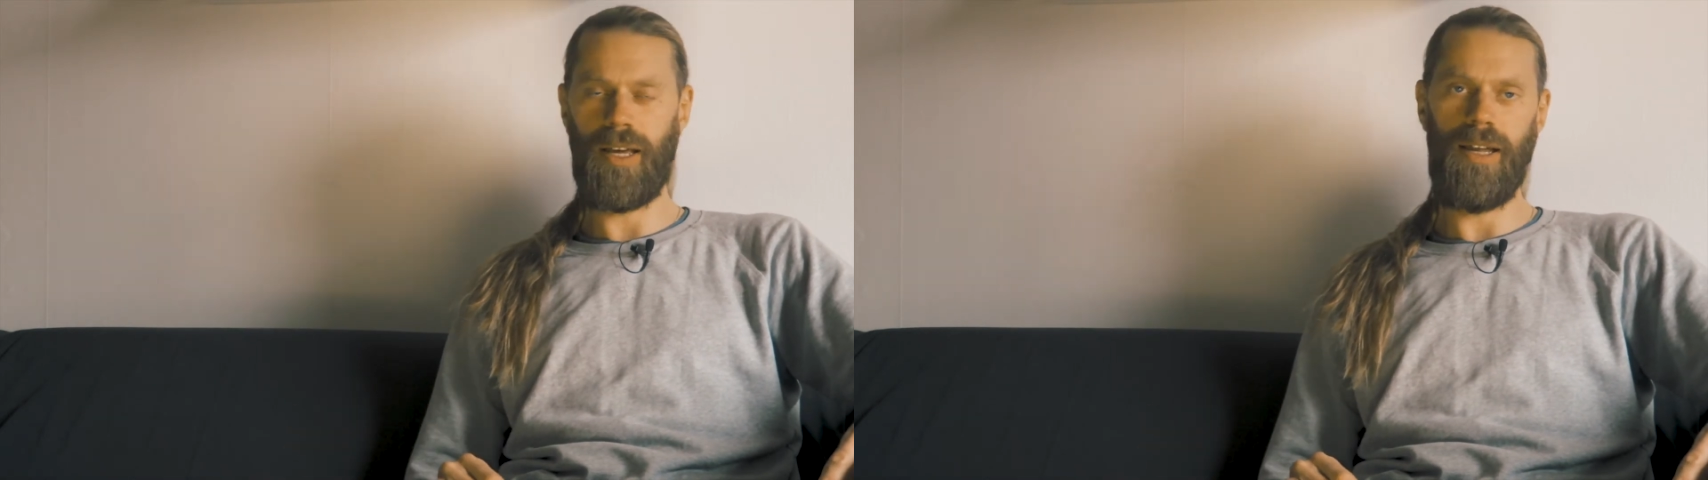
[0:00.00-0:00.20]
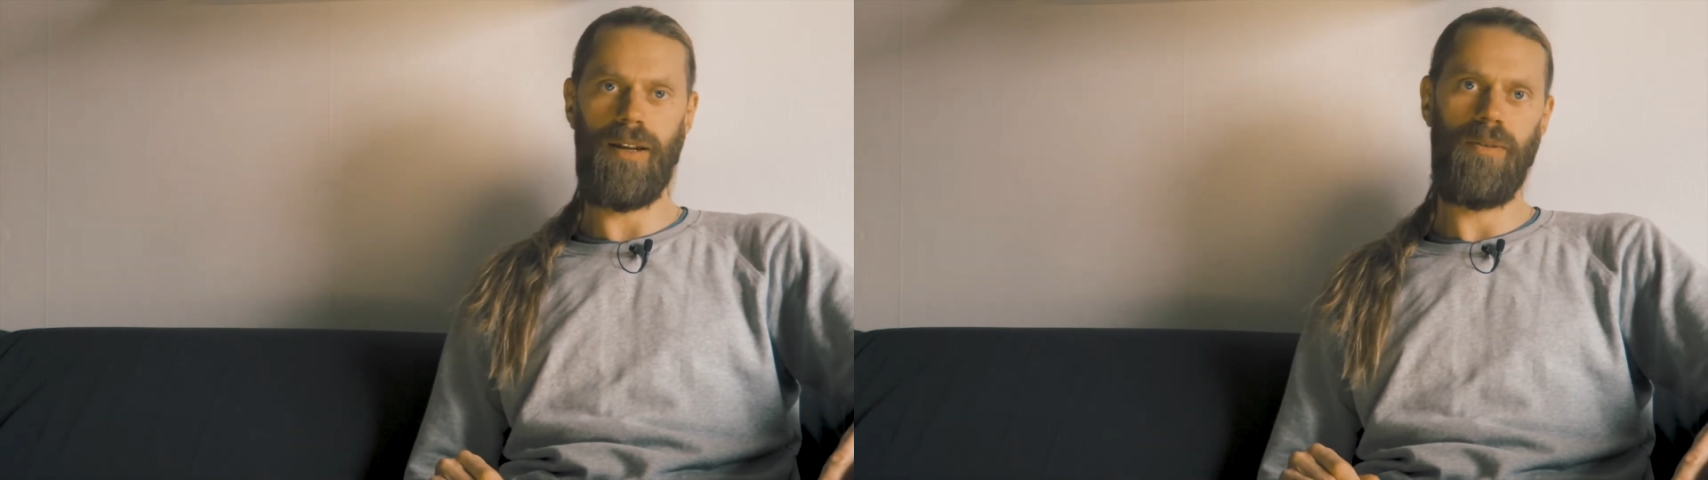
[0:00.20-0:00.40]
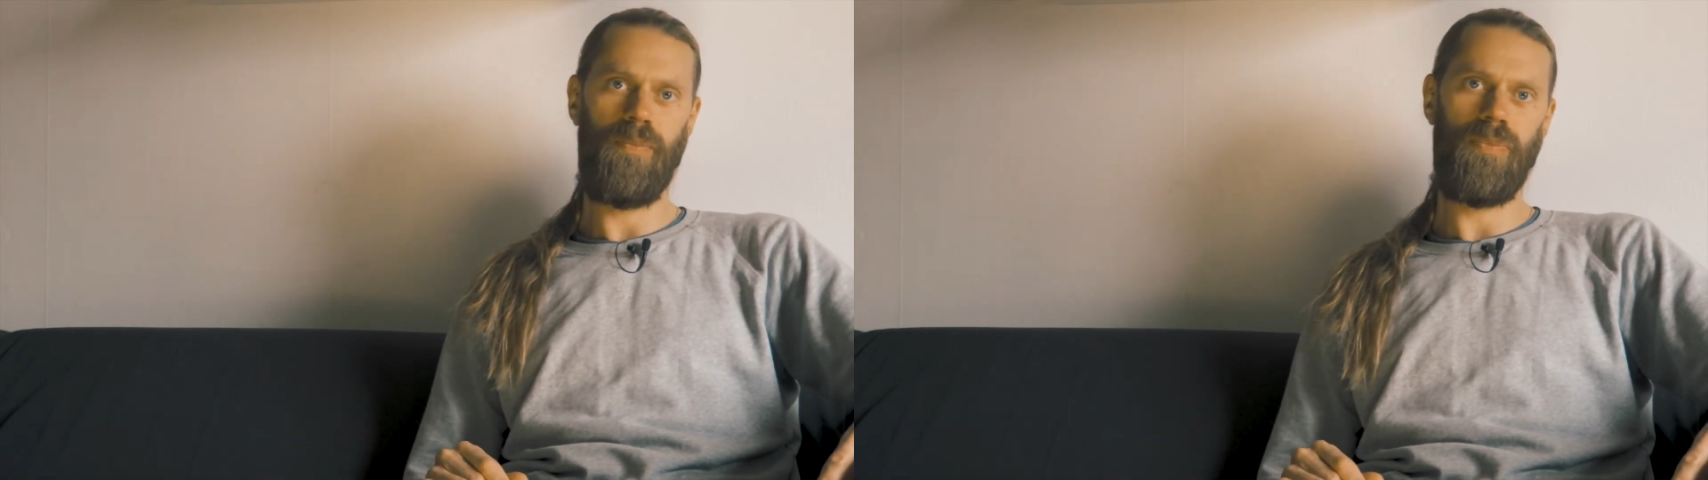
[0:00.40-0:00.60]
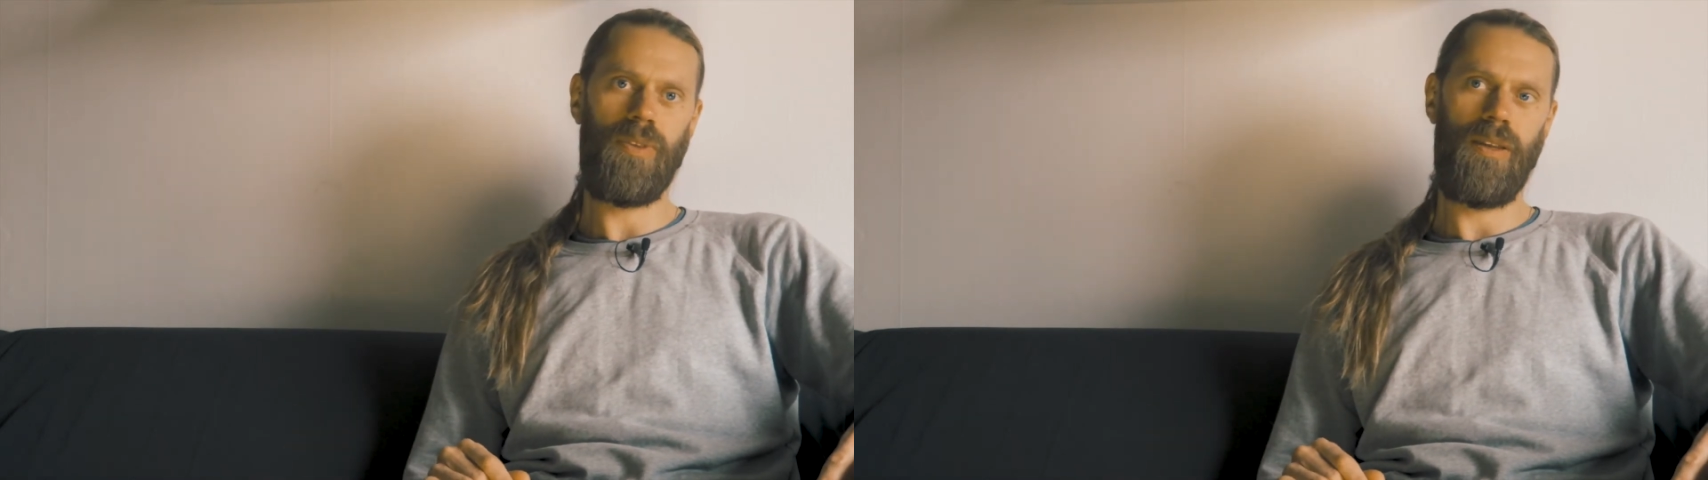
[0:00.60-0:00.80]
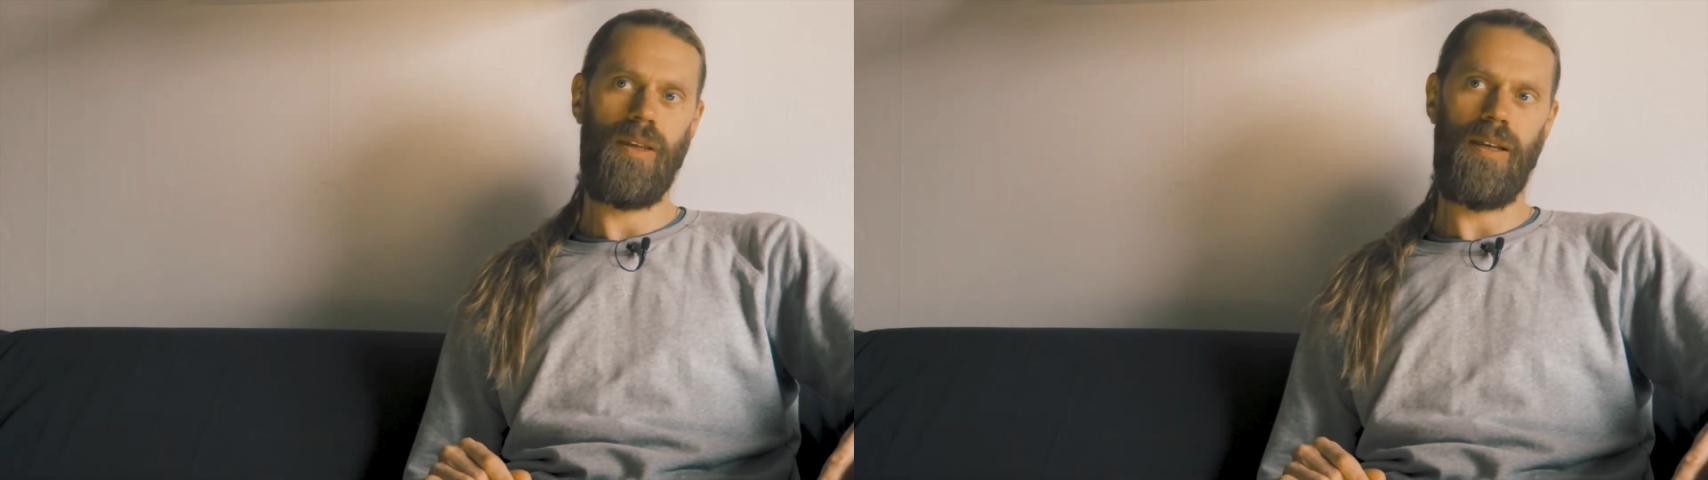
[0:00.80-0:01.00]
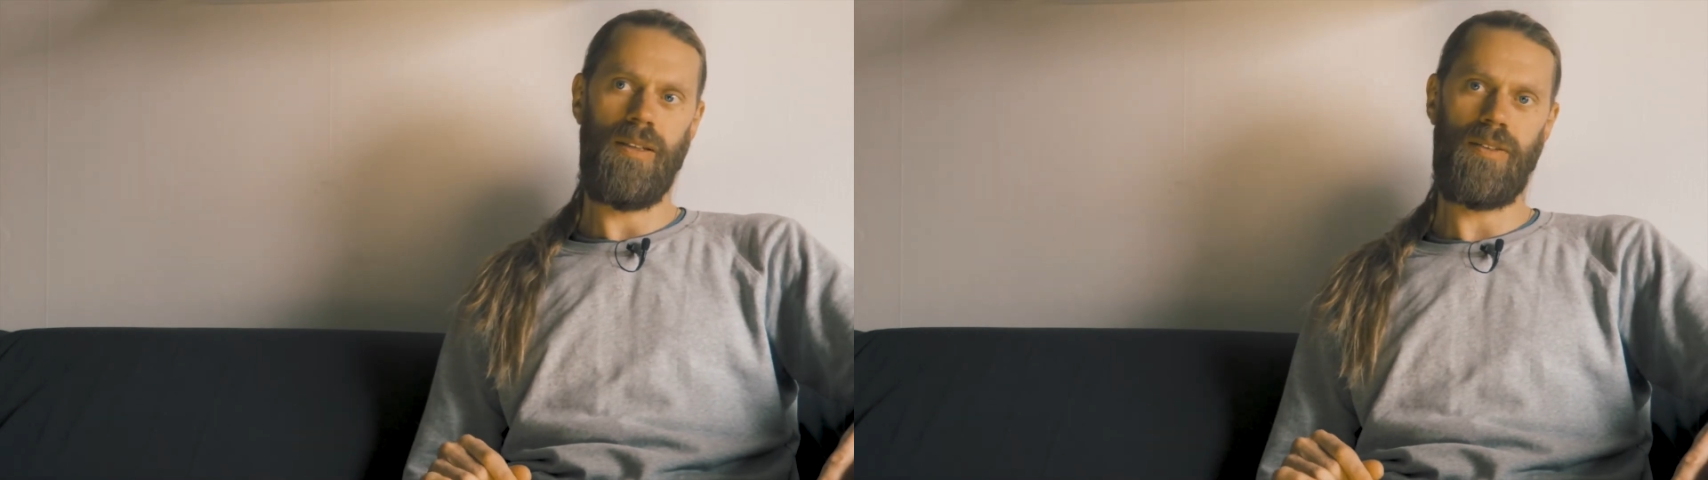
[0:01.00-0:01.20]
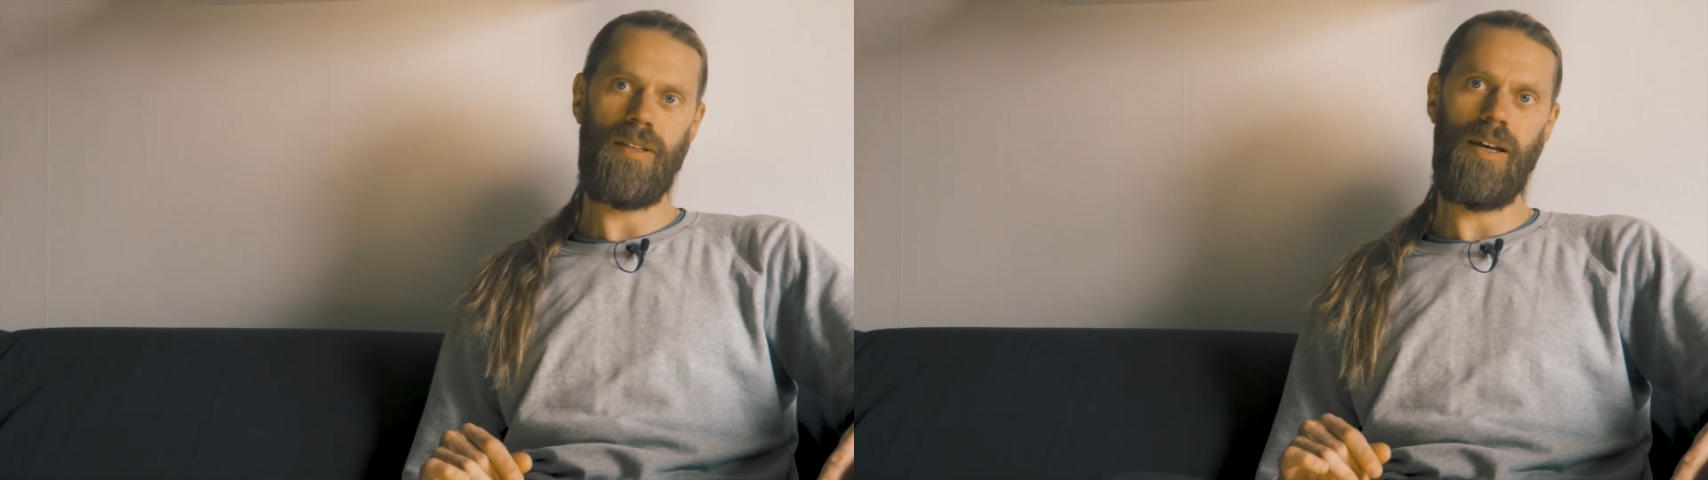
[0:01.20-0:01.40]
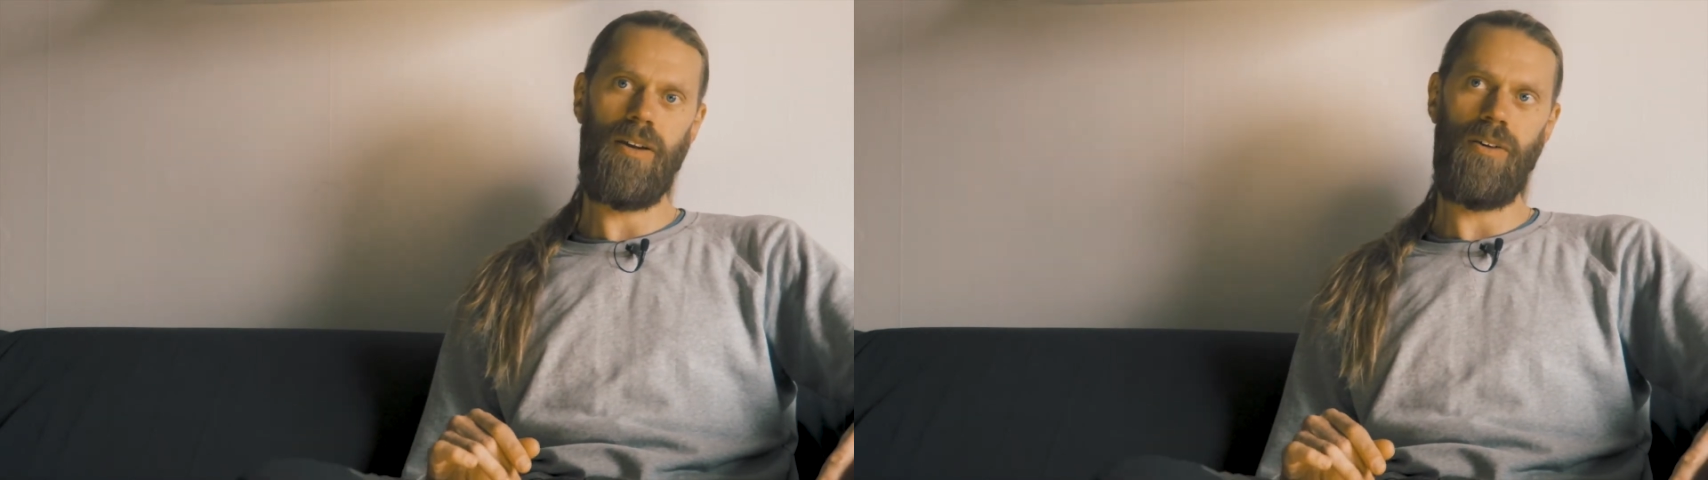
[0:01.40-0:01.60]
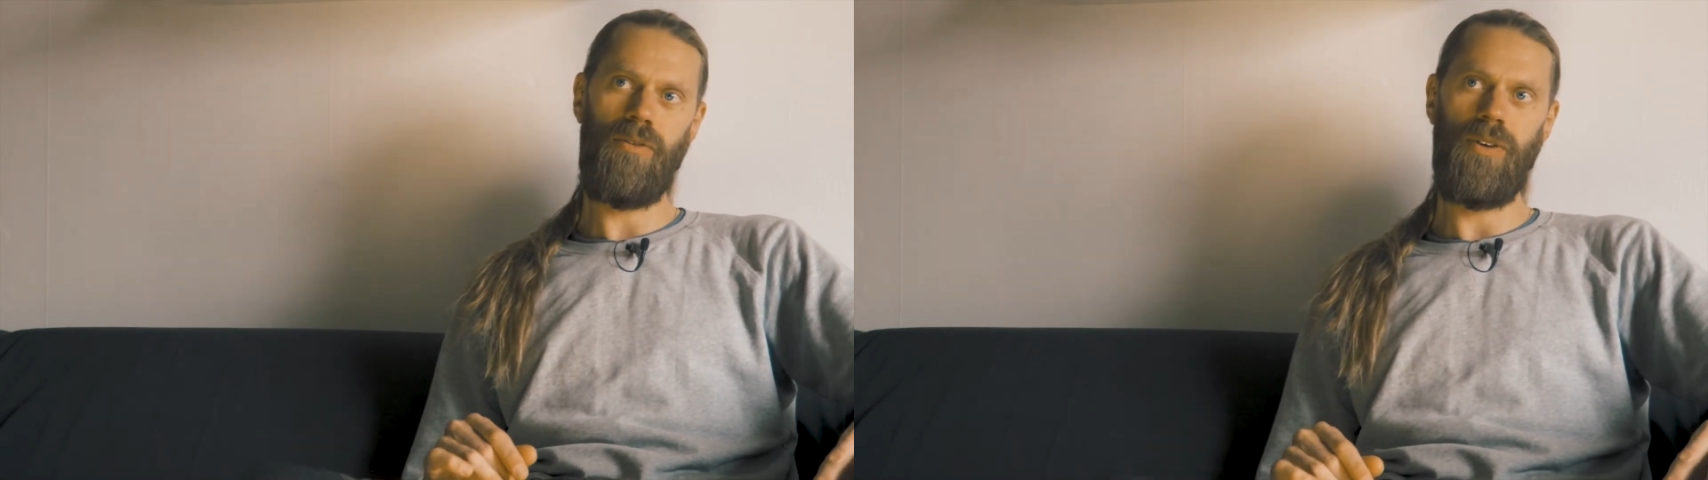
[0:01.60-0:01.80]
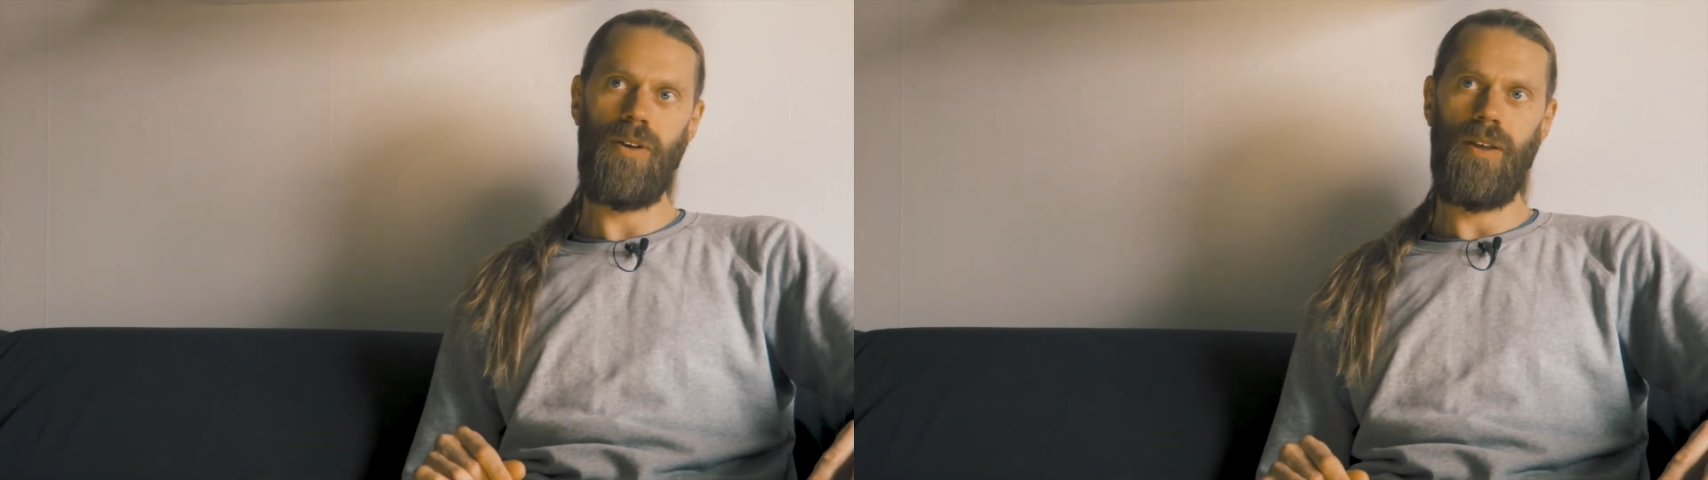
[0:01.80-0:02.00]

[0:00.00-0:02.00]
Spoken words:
again. Instead of